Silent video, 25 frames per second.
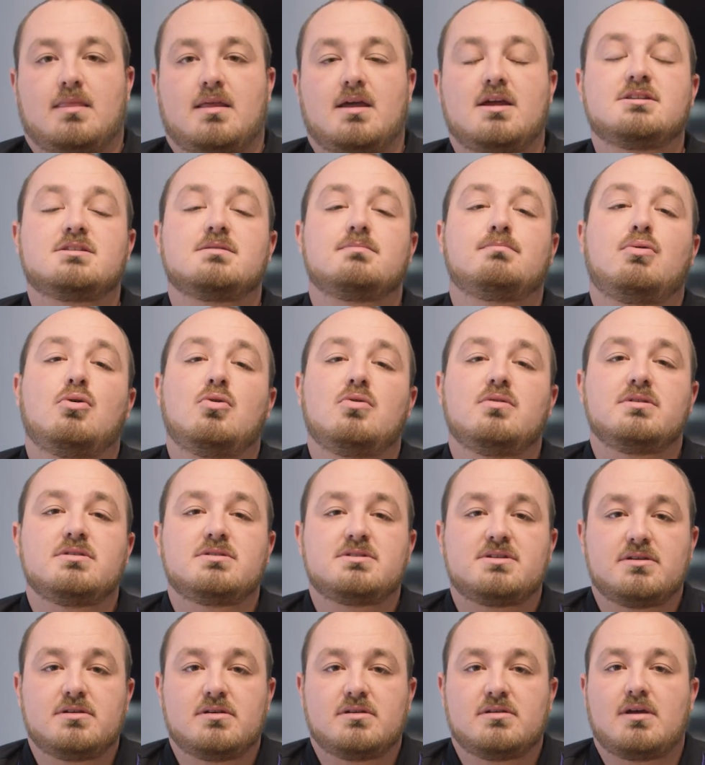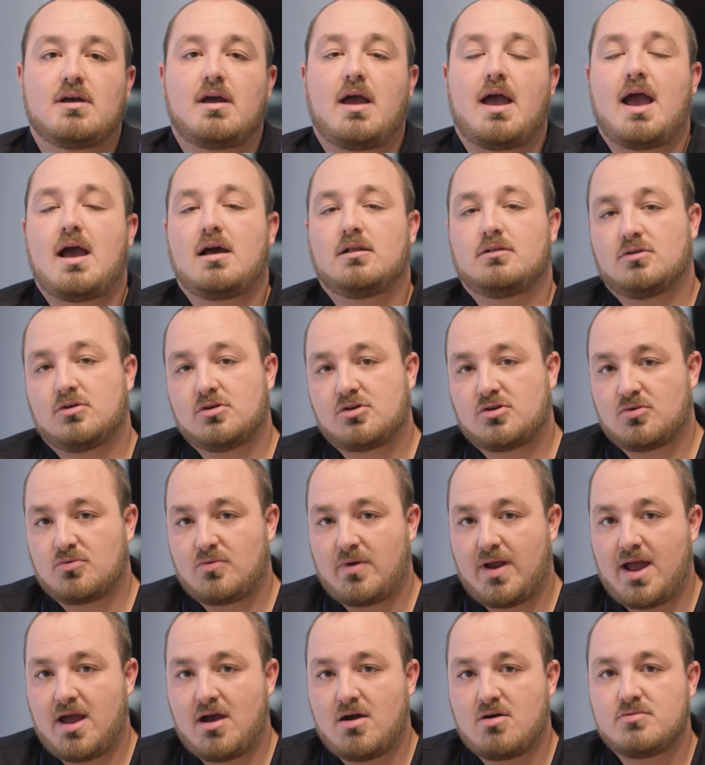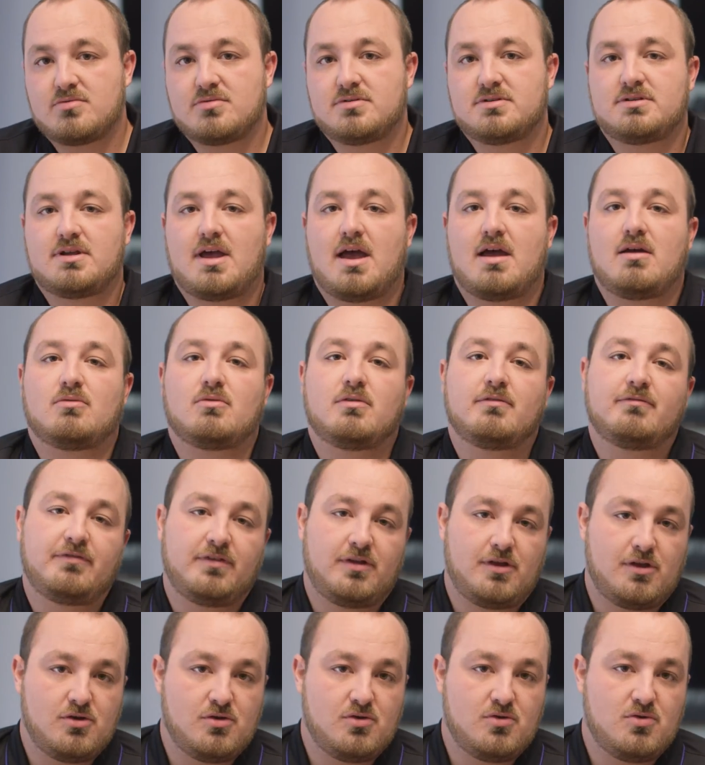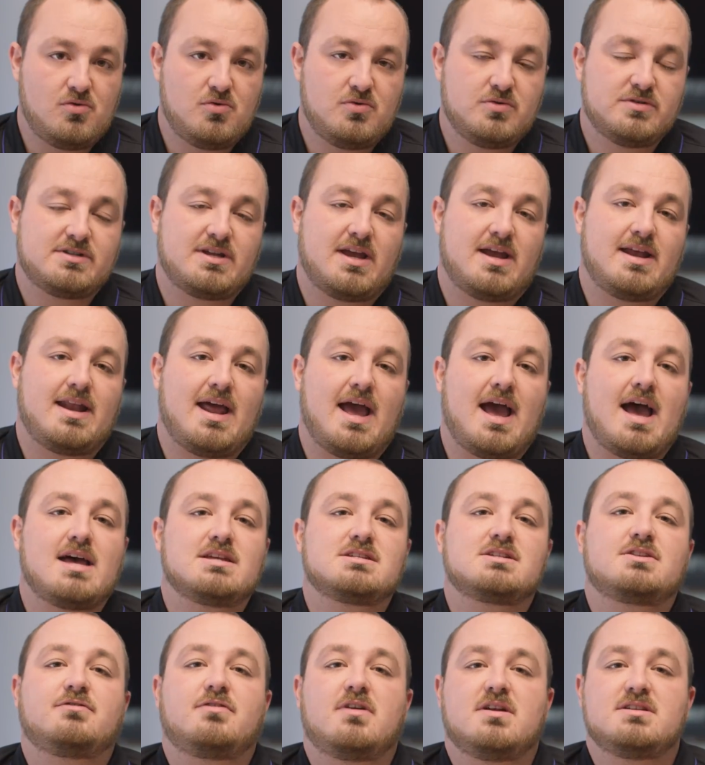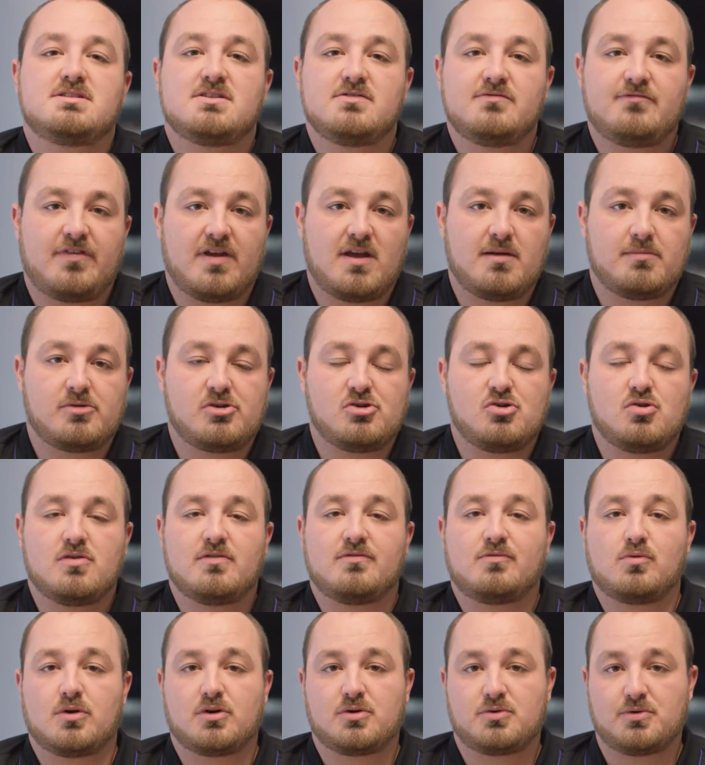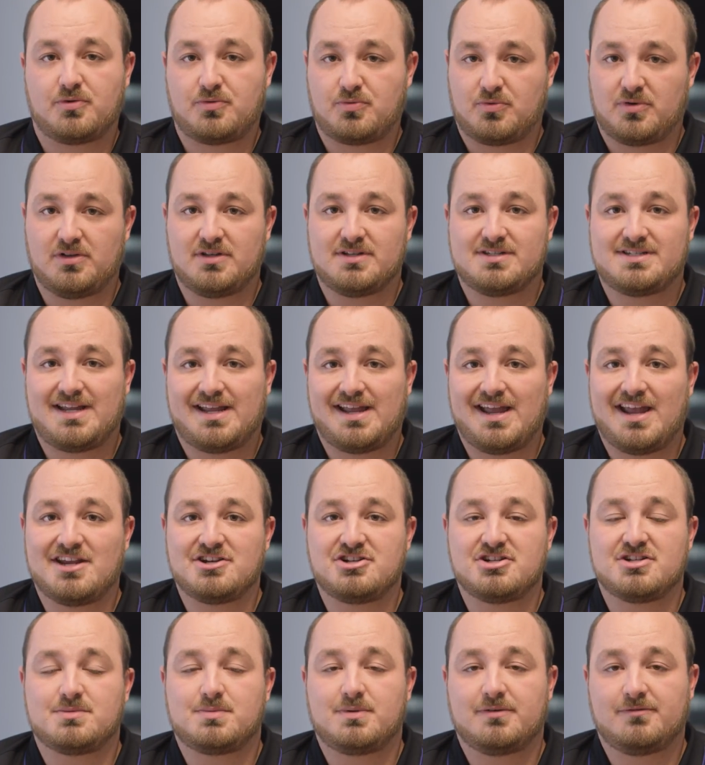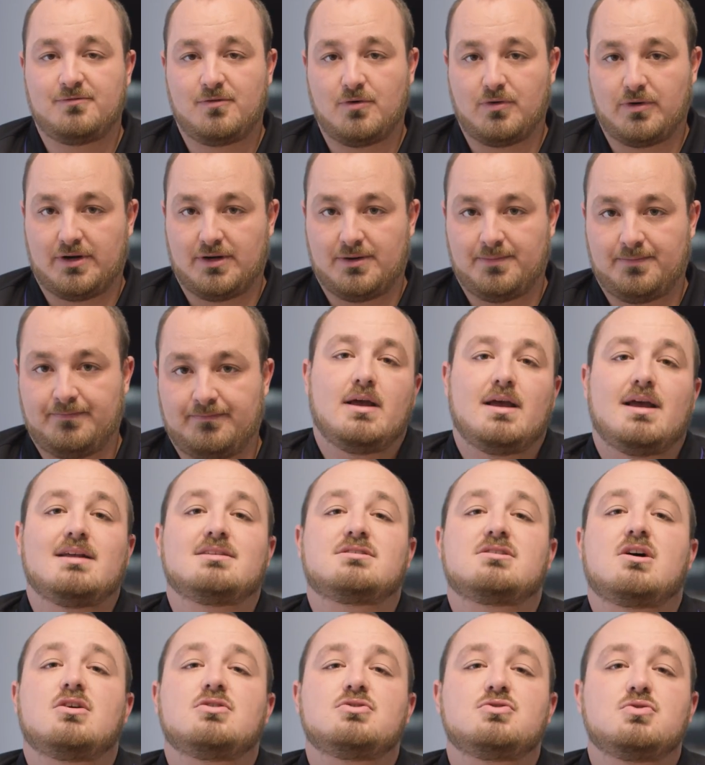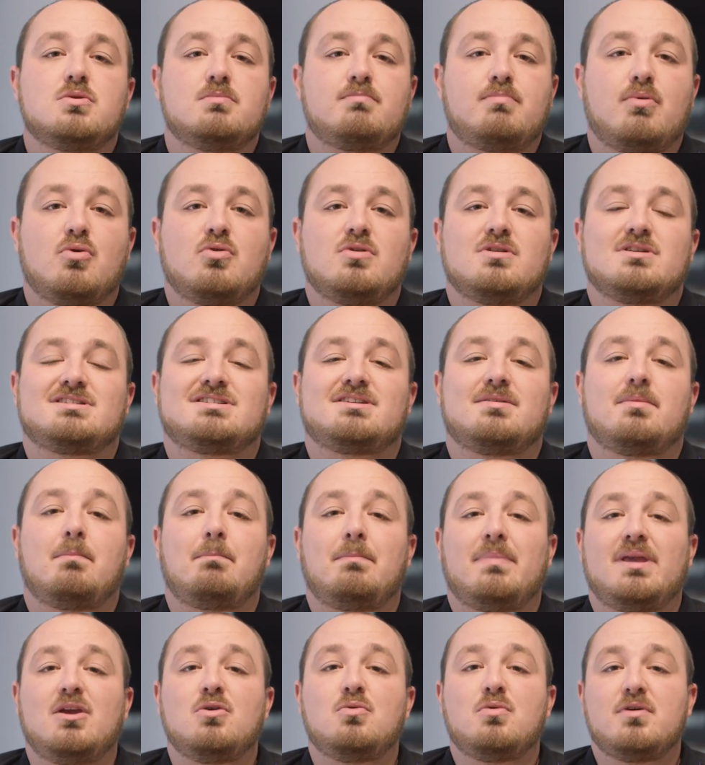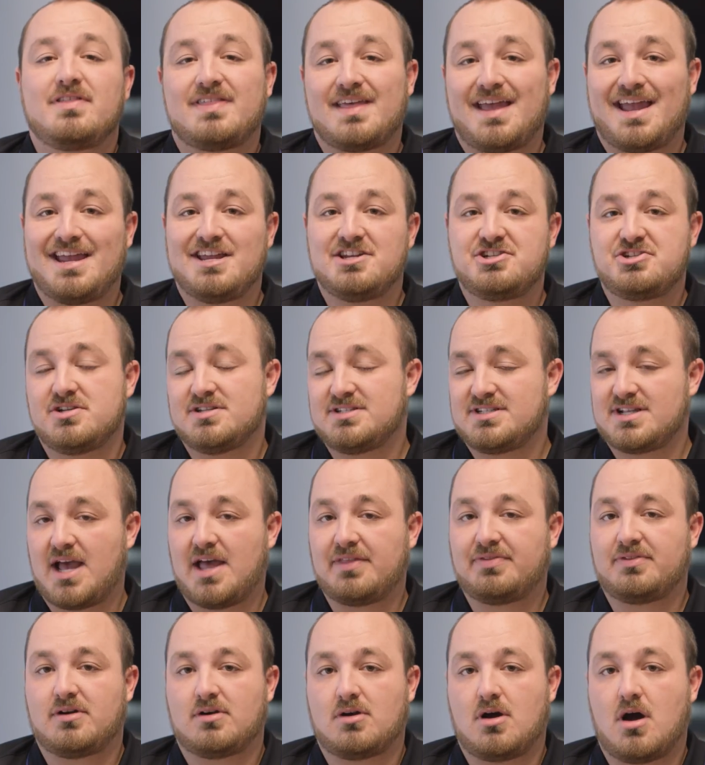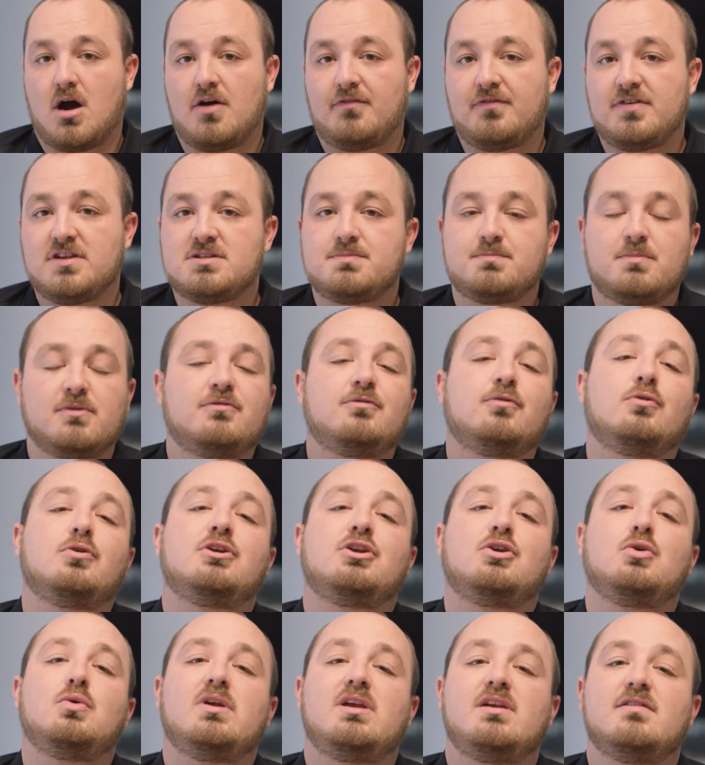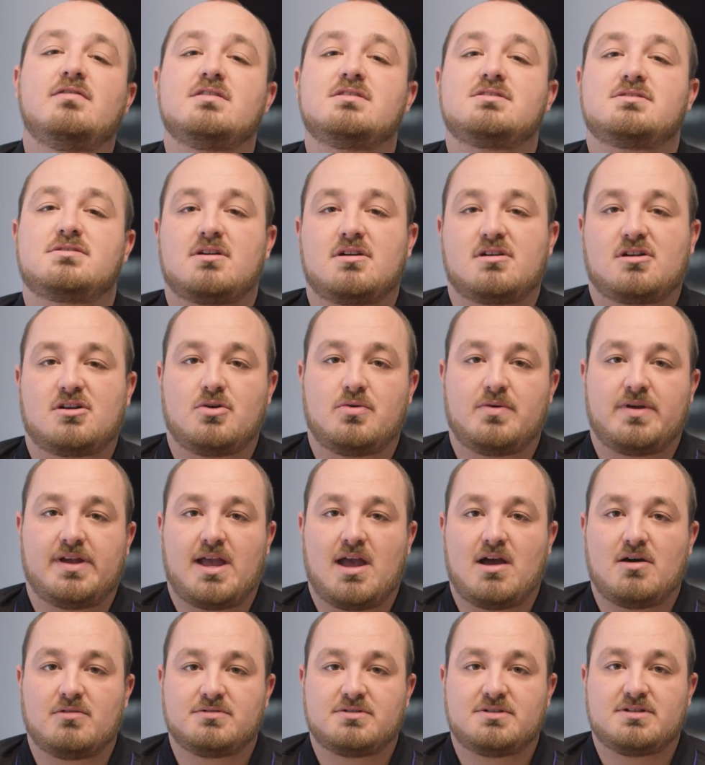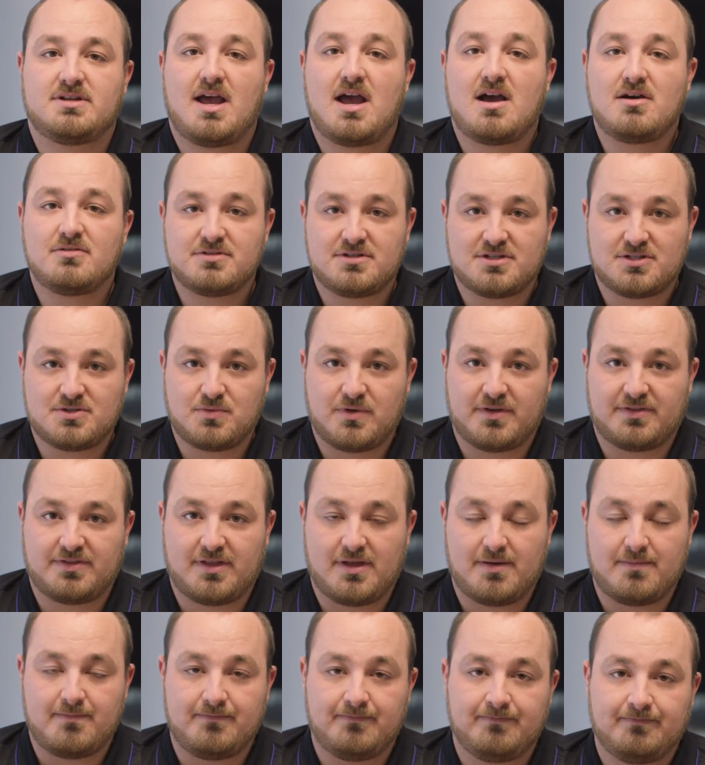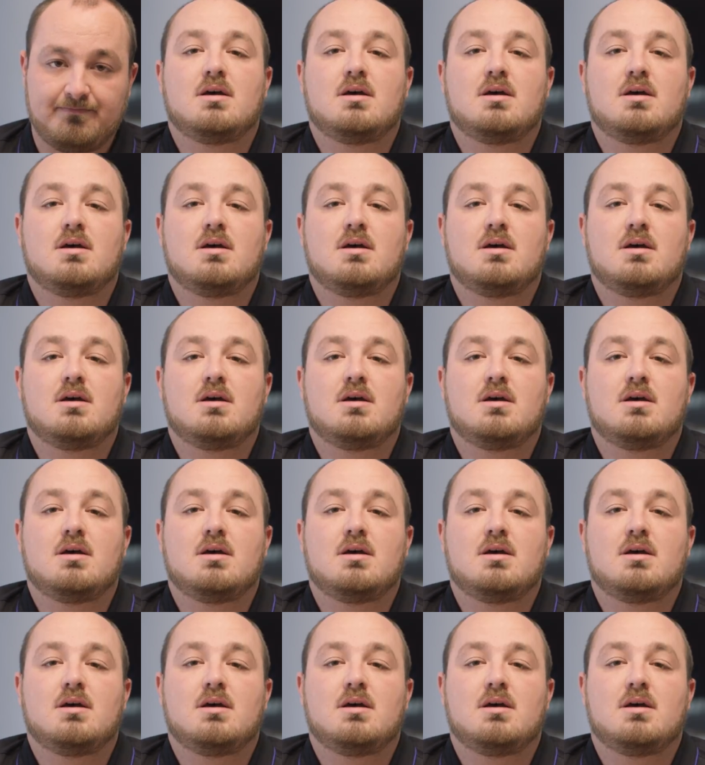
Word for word: It's important to look around at reviews and ask friends and family who have worked with real estate agents before. It's also important to meet with agents at their office before you even start going out to houses with them.